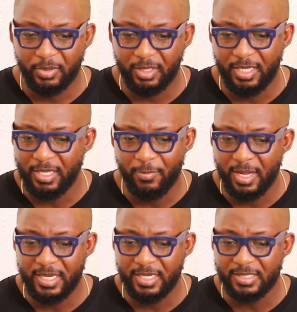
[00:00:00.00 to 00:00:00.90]
he
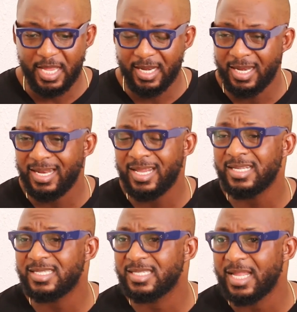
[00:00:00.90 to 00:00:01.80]
one day decided, and
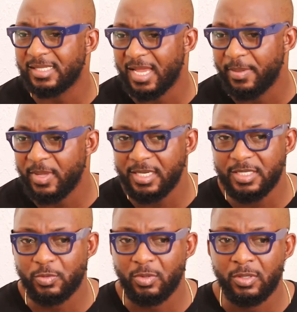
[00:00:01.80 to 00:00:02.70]
Ignis is that type.
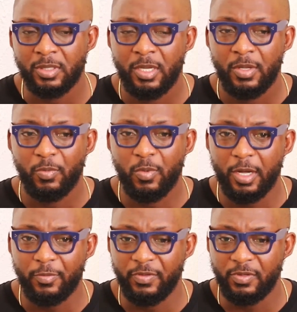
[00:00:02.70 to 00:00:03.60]
Ignis will
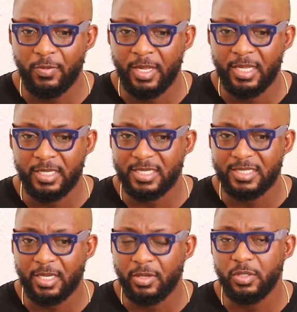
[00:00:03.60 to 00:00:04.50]
work with you and then
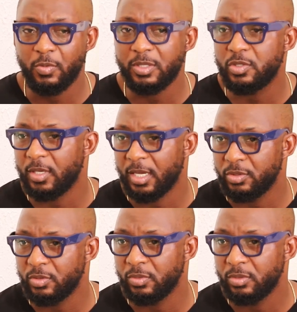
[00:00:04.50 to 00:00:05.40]
just tell you what you can
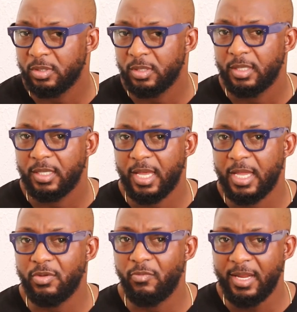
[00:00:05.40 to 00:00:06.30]
do.
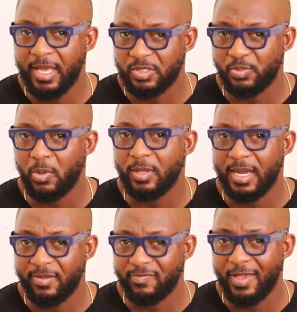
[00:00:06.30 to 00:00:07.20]
And you really explore
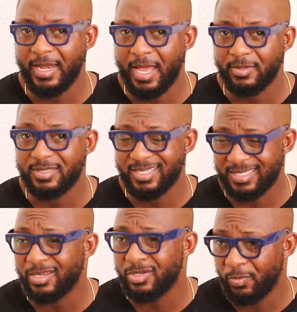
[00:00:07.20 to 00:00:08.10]
that and find out this
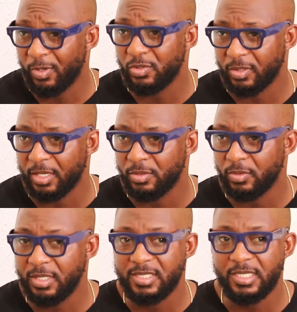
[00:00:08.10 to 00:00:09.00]
is actually what you can do.
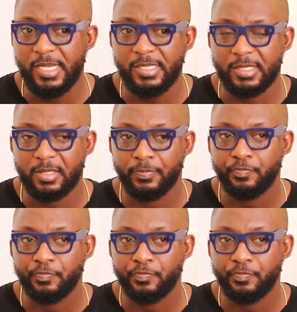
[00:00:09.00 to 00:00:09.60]
He sees